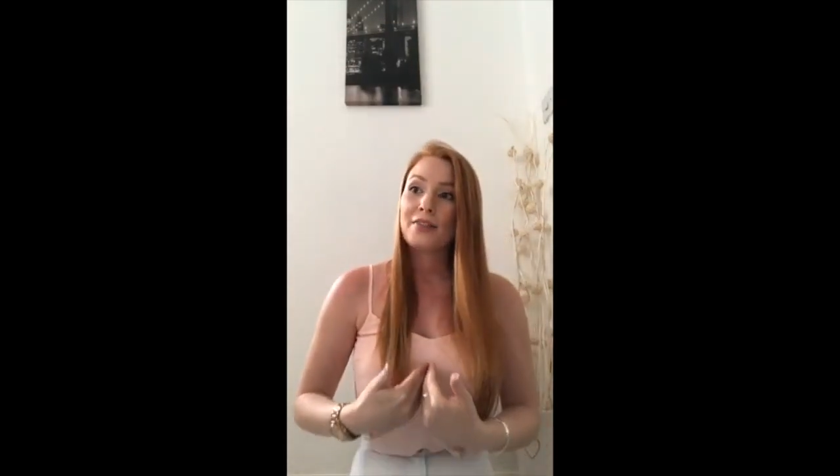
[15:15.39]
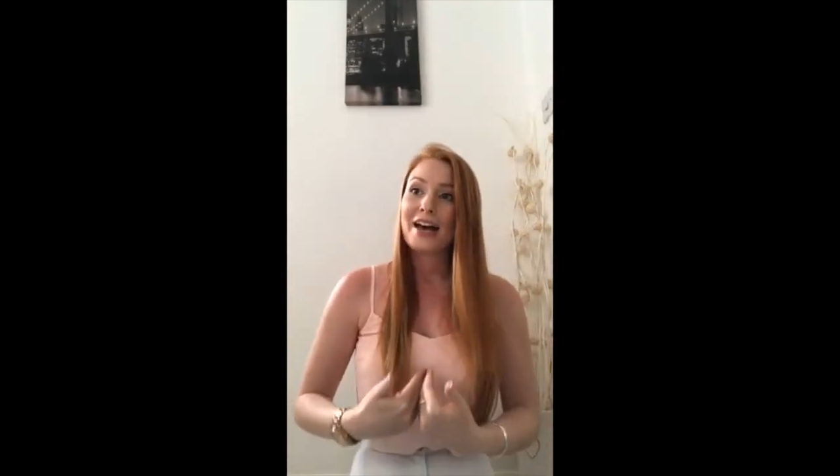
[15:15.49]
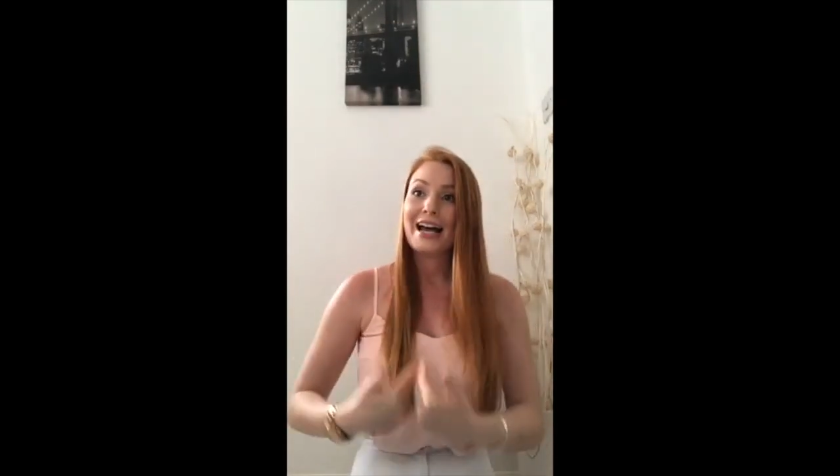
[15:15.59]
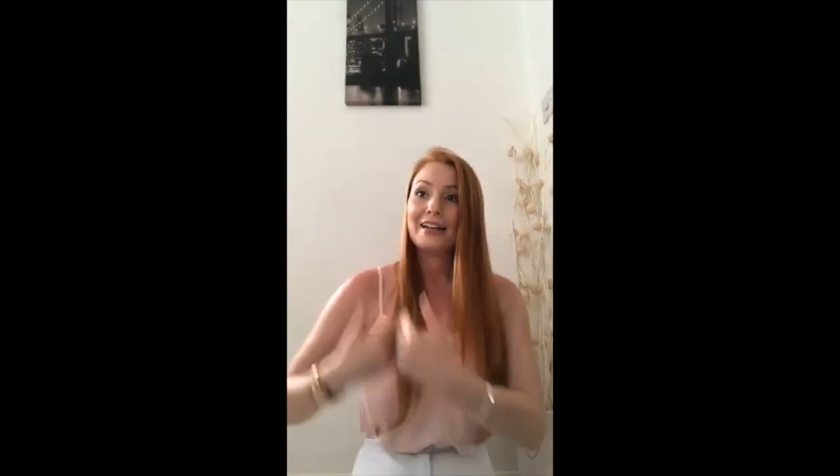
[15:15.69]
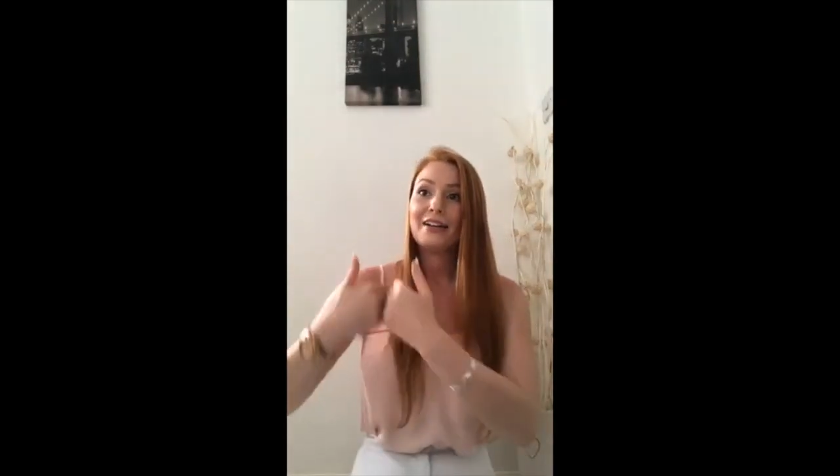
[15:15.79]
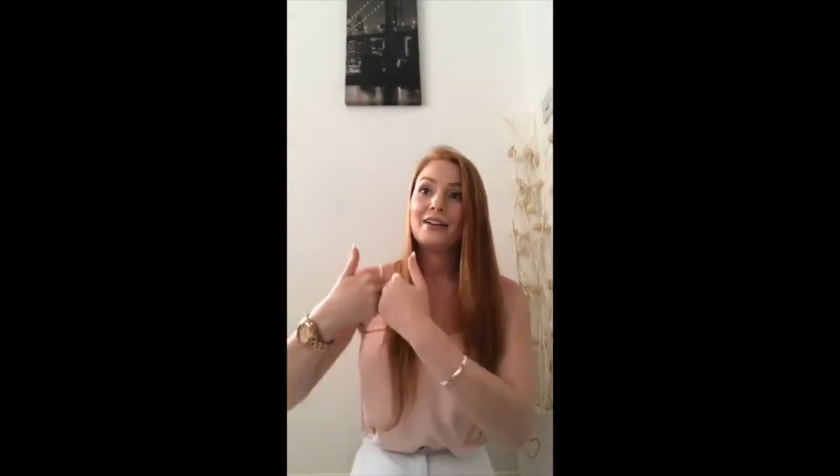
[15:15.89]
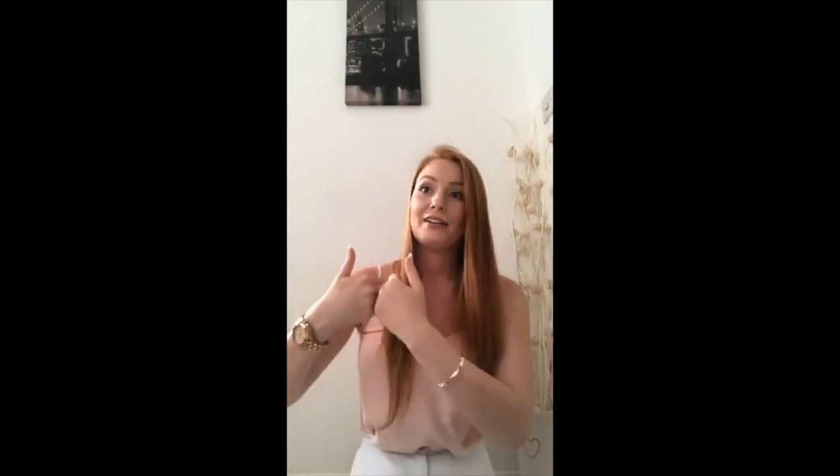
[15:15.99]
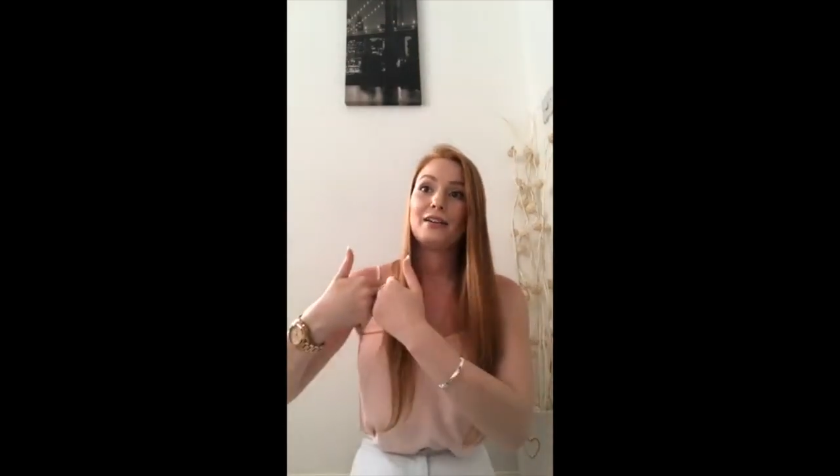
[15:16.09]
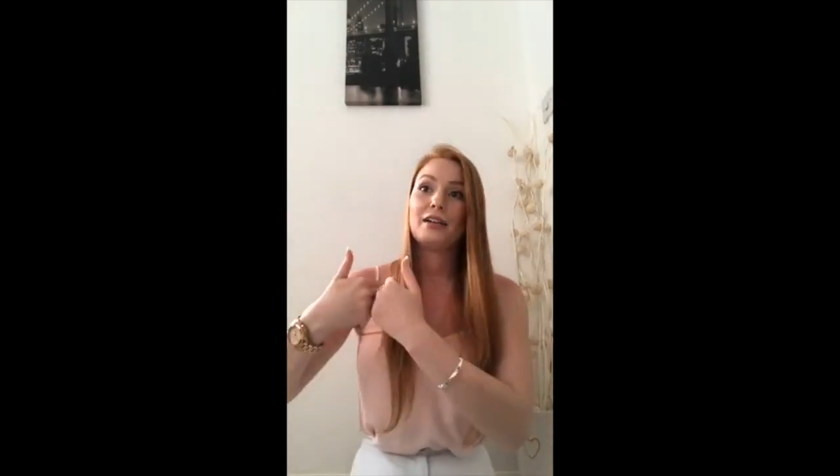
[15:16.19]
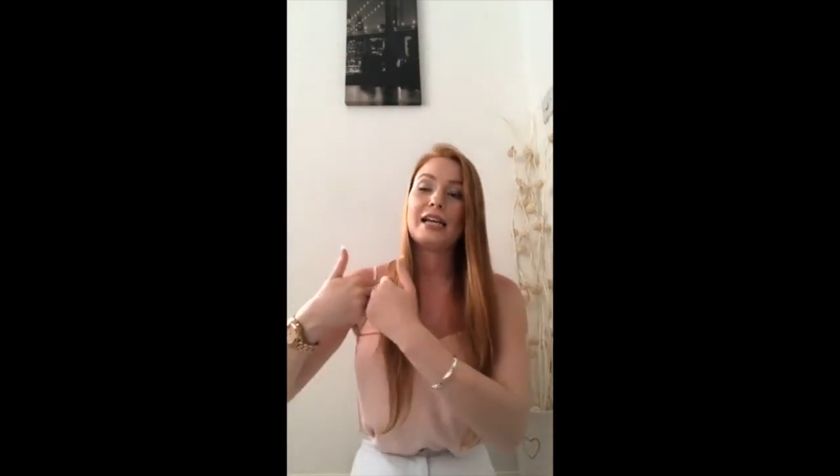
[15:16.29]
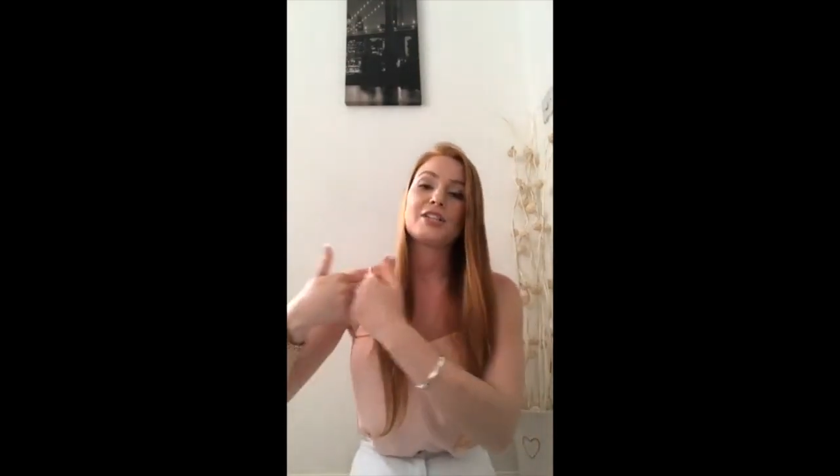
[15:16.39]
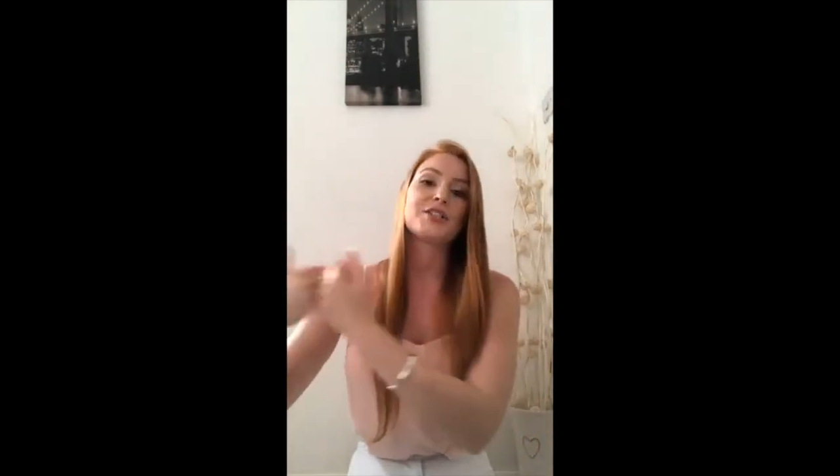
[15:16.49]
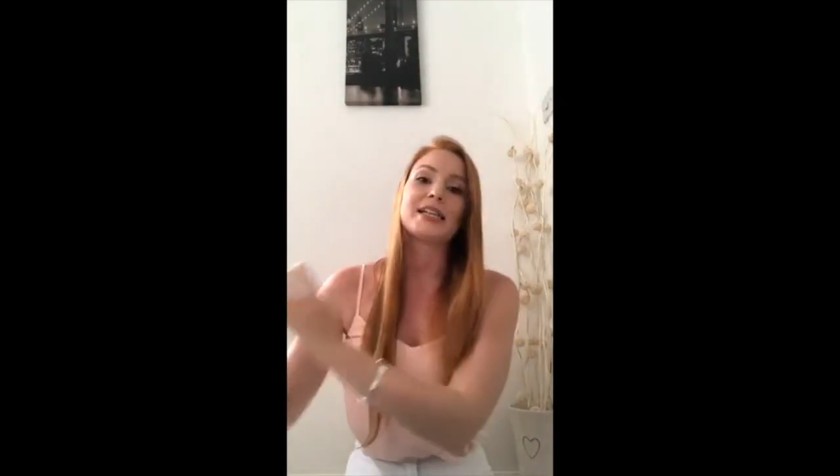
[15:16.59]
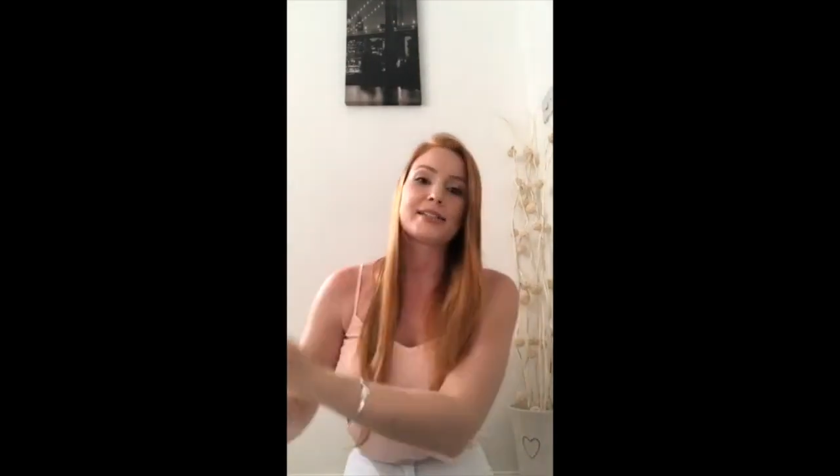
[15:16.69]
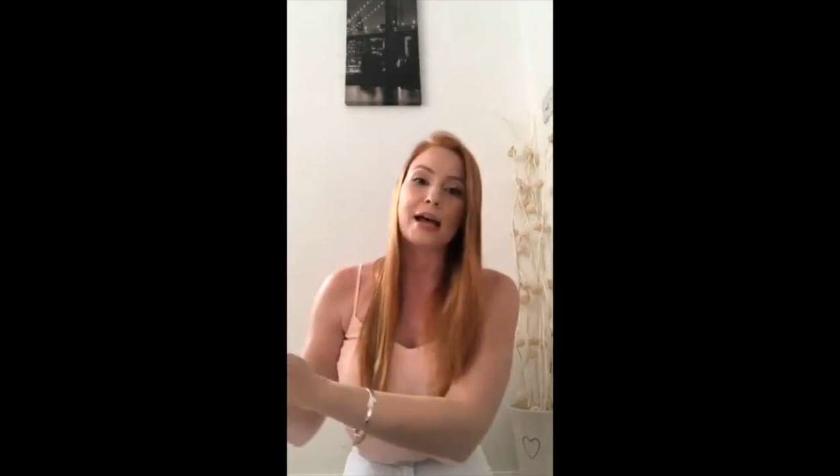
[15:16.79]
than
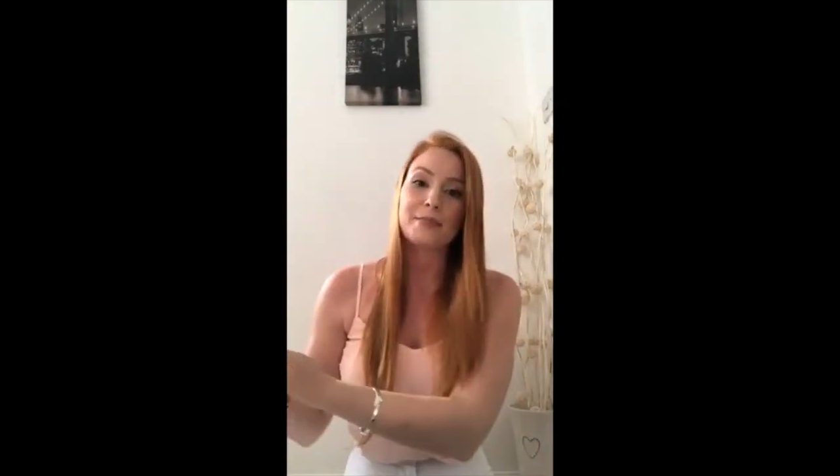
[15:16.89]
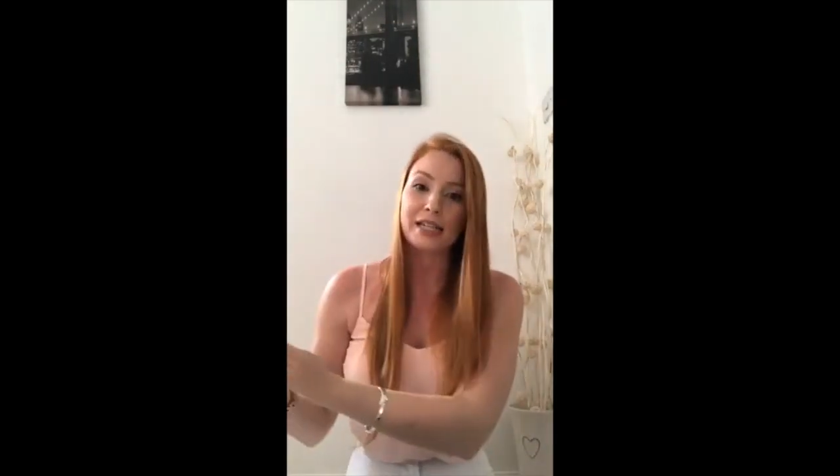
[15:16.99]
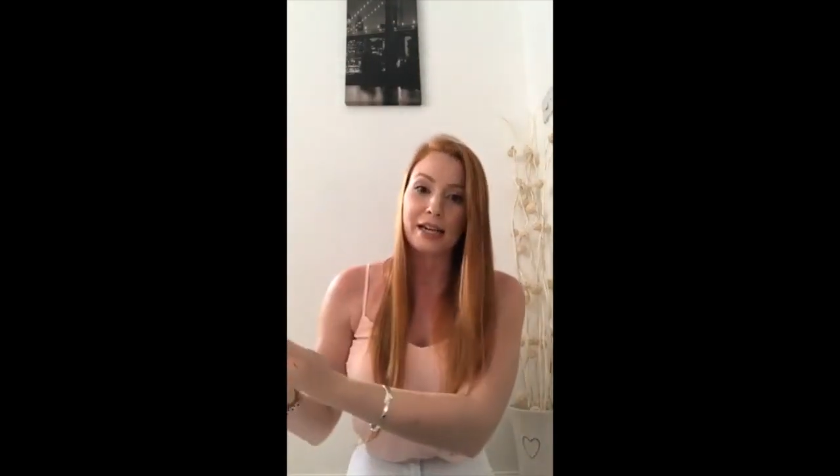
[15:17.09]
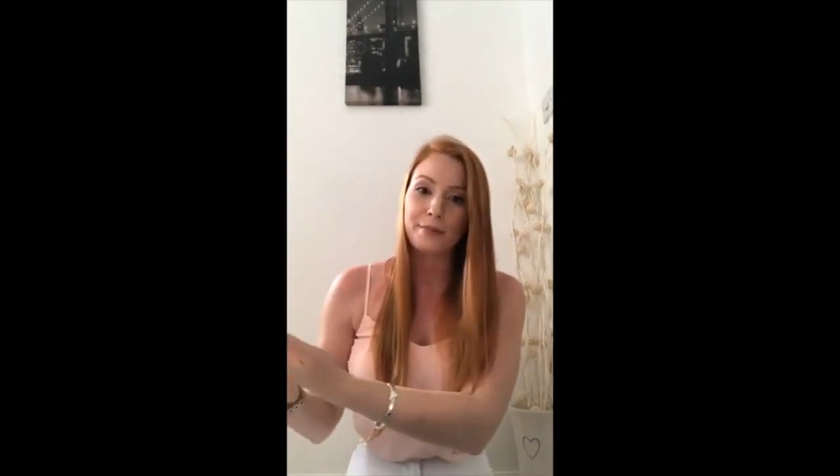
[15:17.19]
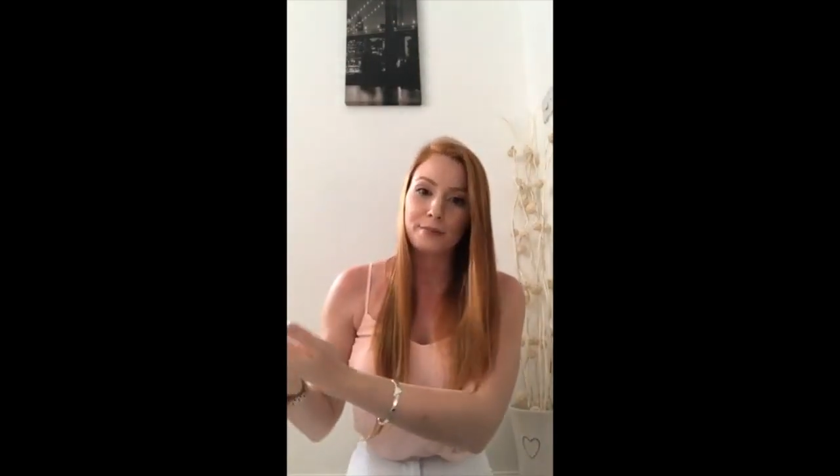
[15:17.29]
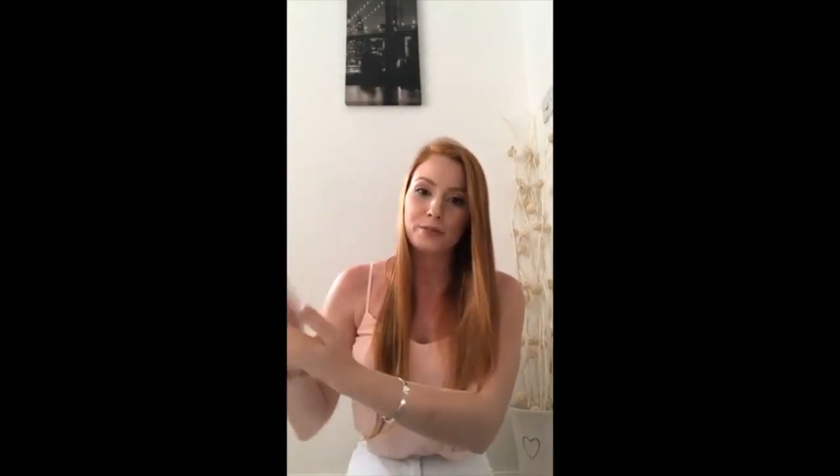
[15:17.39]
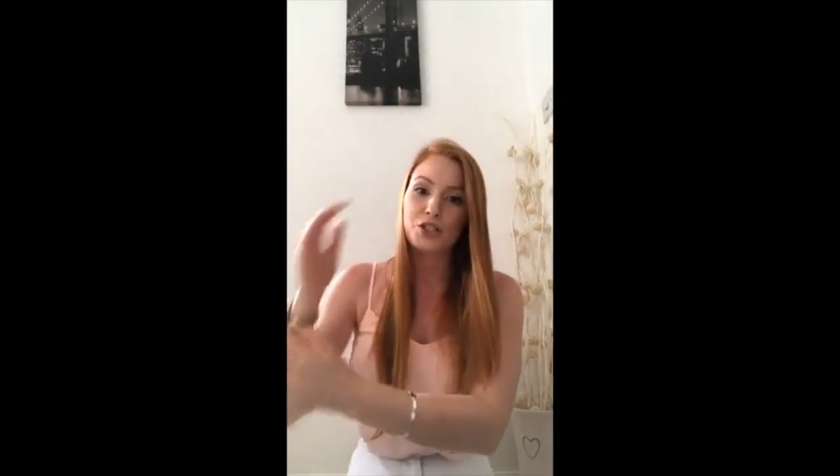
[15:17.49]
just accepting it.